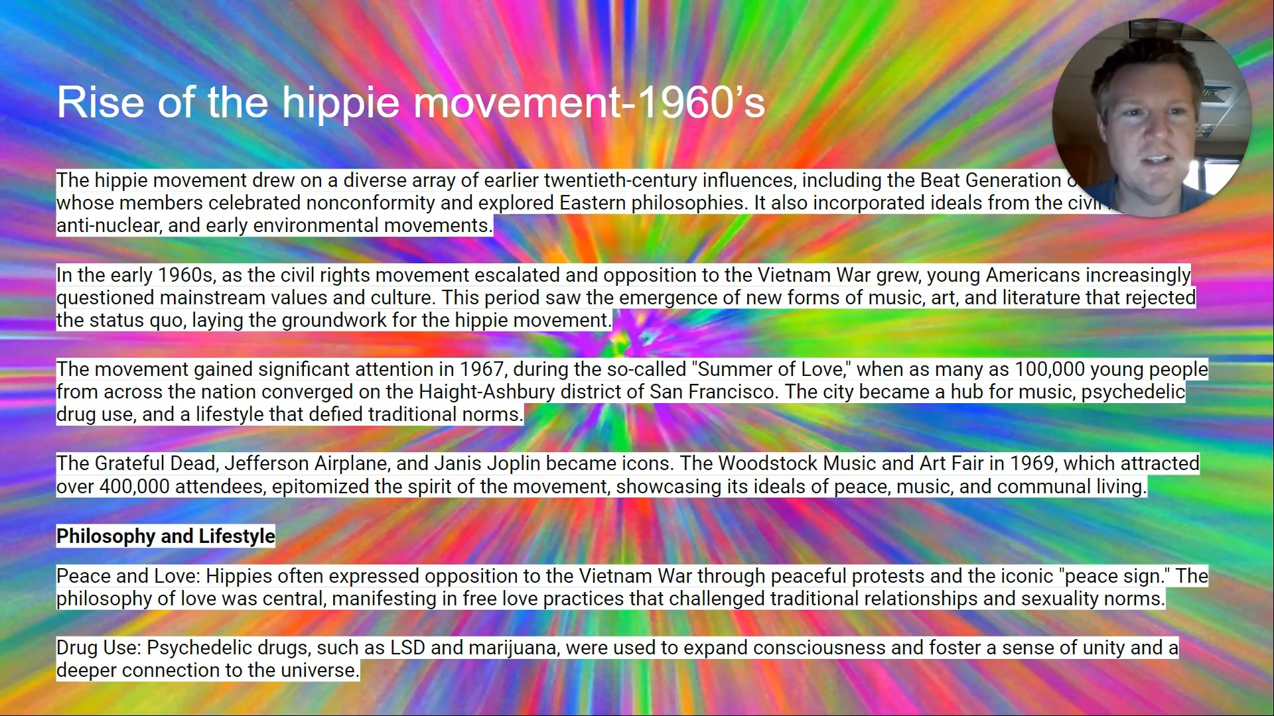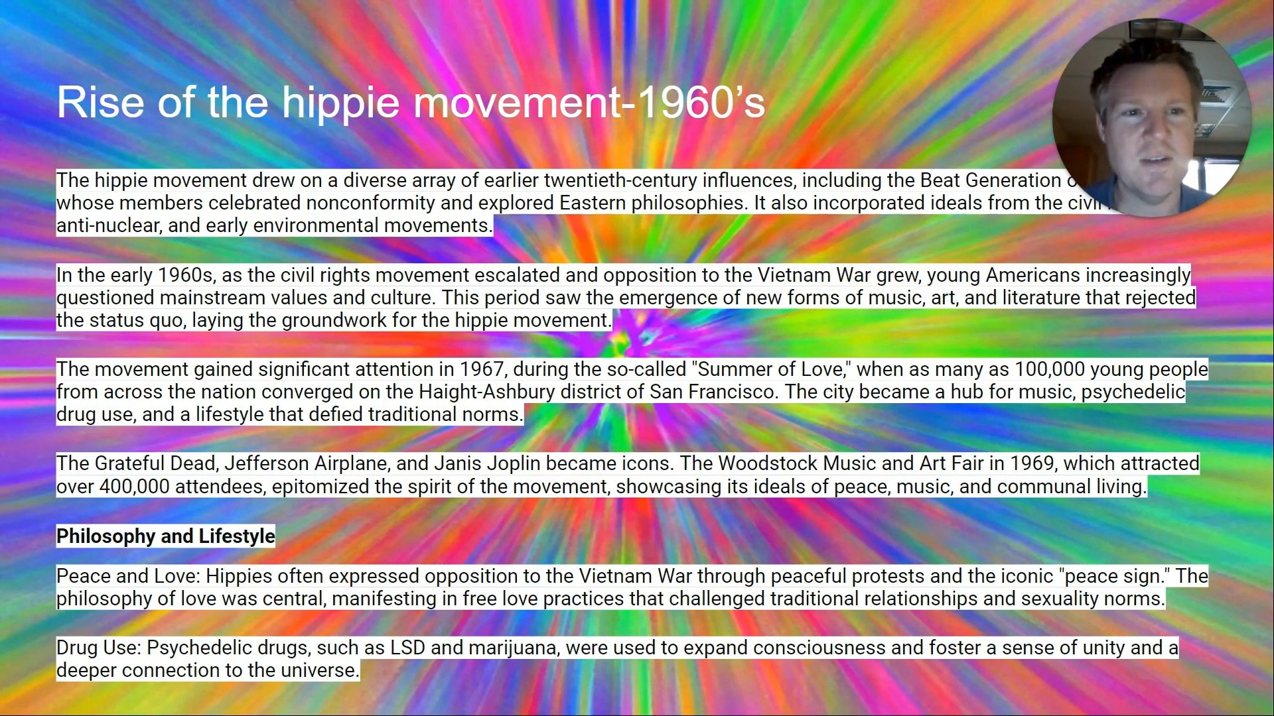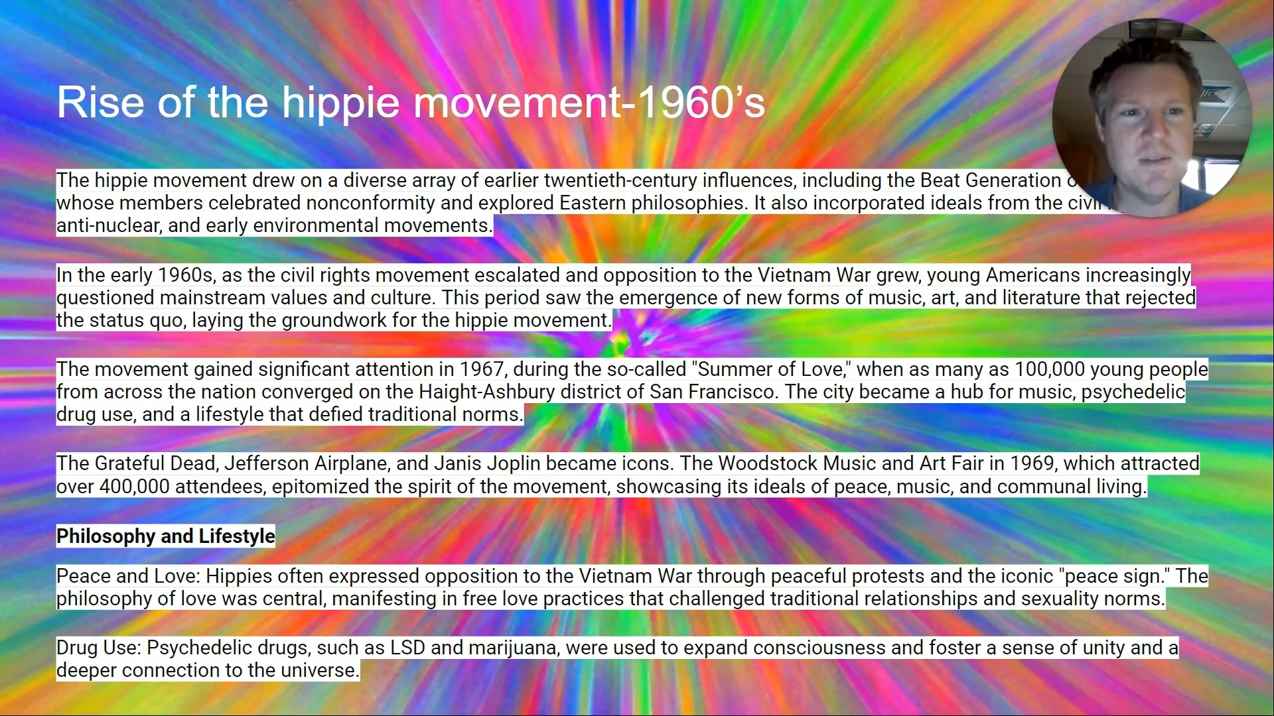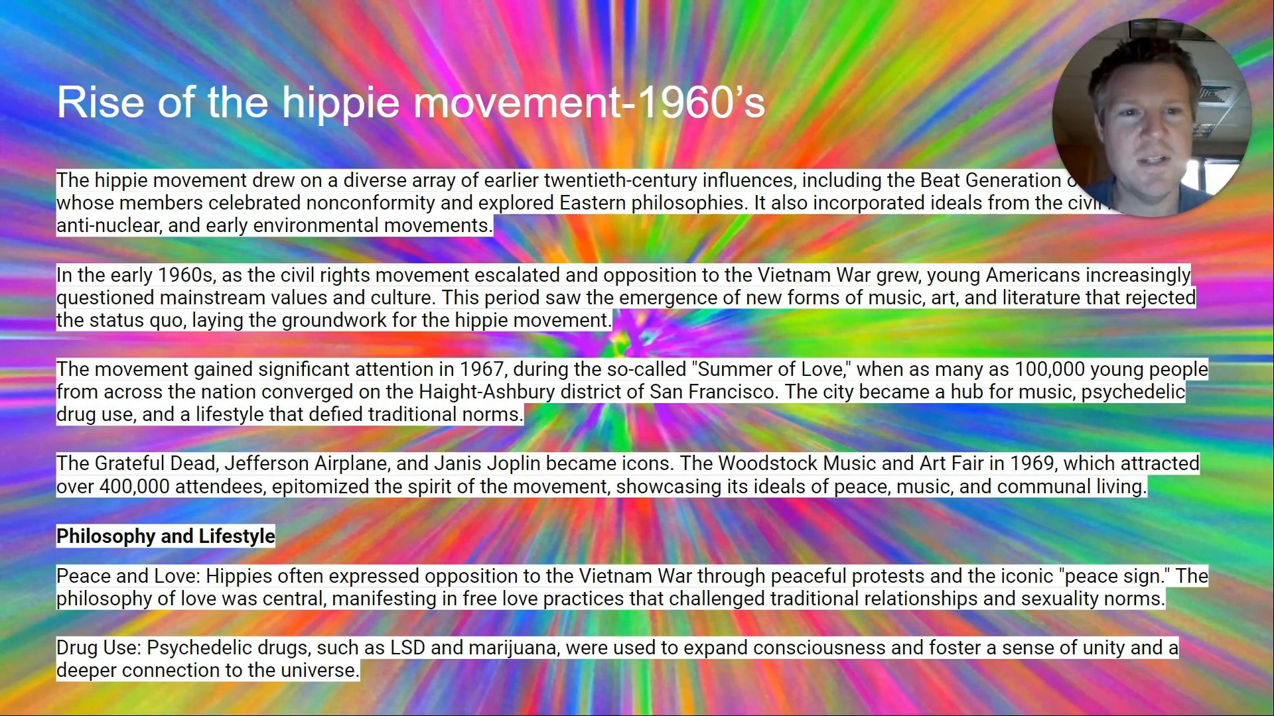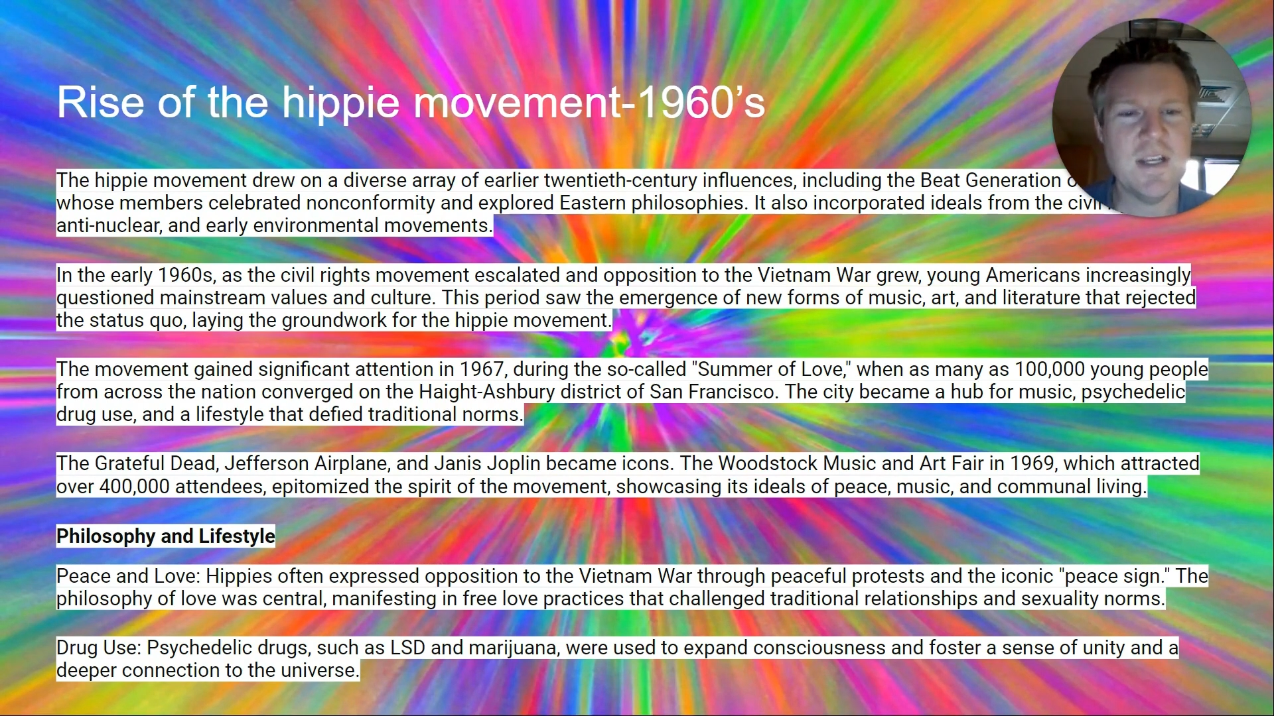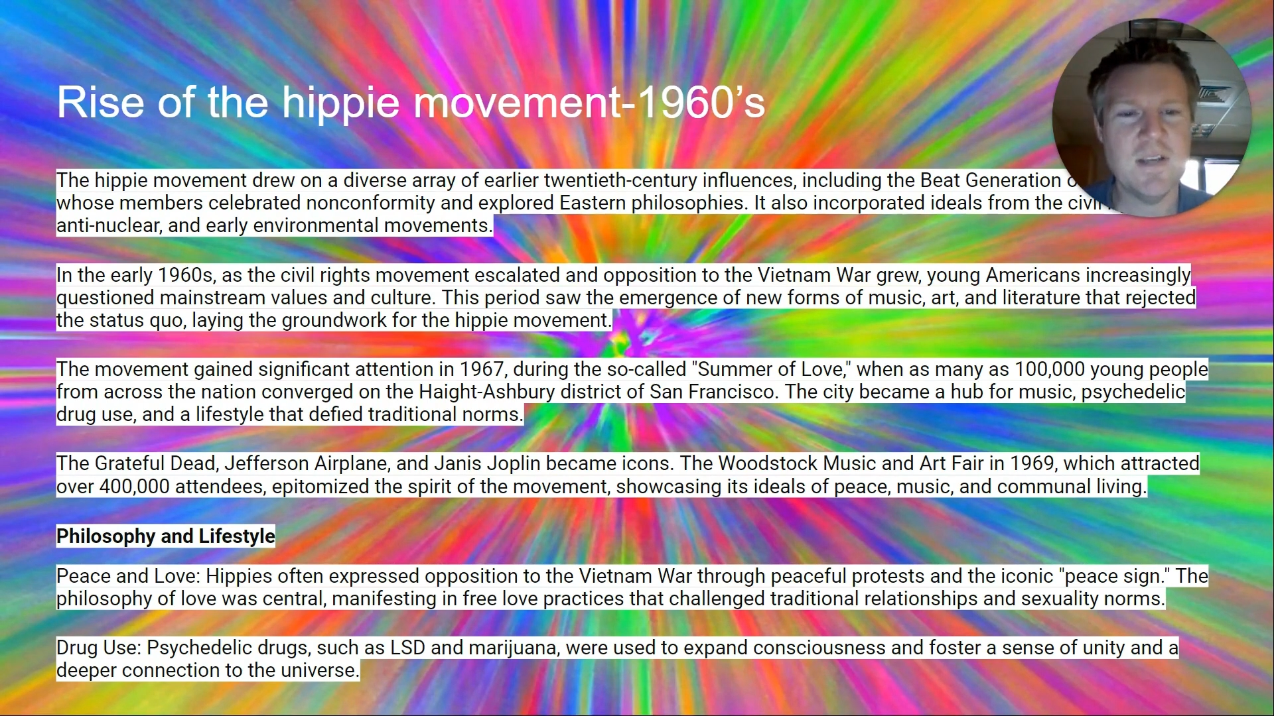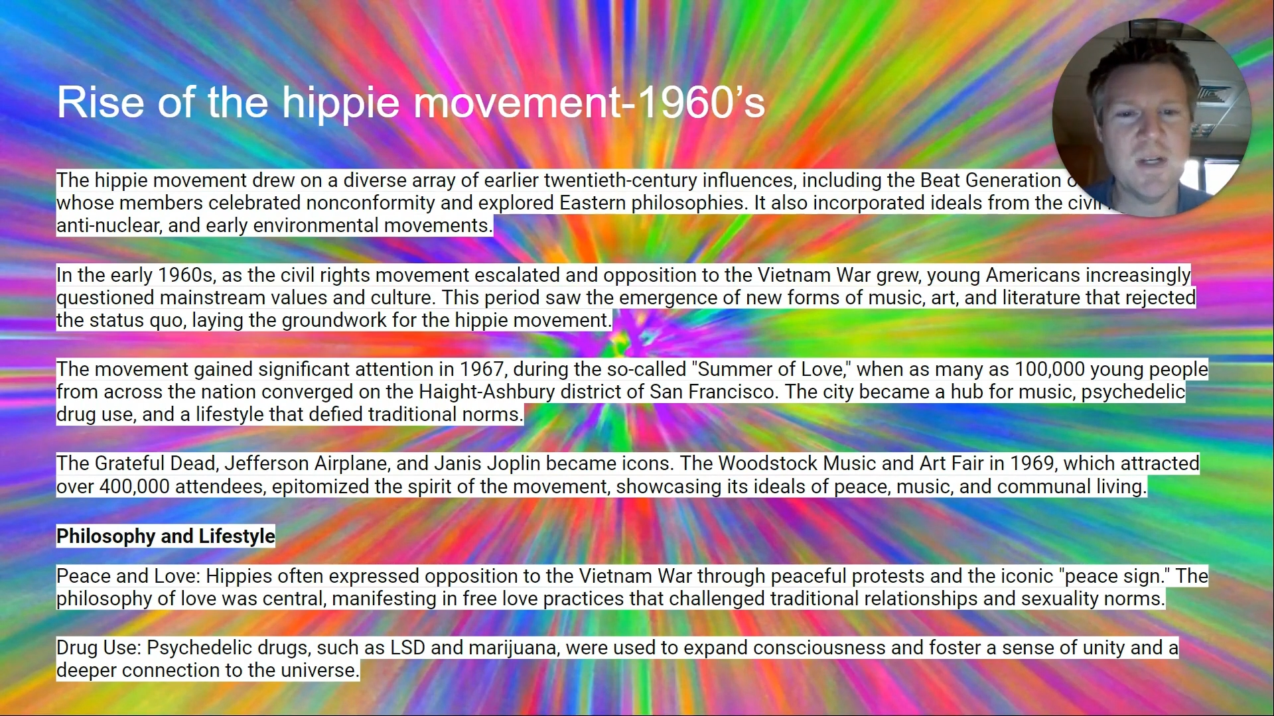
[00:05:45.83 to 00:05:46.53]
They would take